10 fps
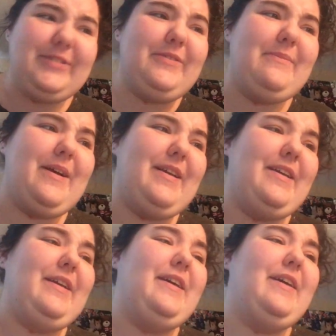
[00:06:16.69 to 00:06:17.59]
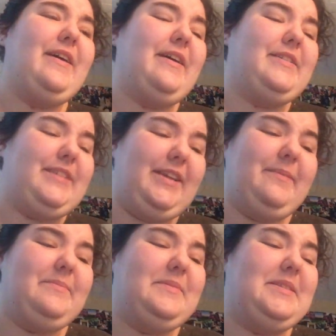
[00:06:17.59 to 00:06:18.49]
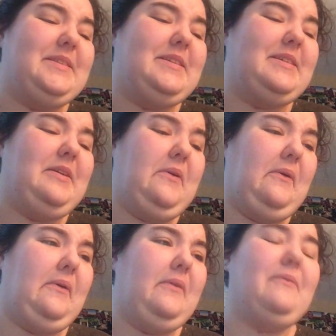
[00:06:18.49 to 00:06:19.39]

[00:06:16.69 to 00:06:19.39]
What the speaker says: to my team's goal.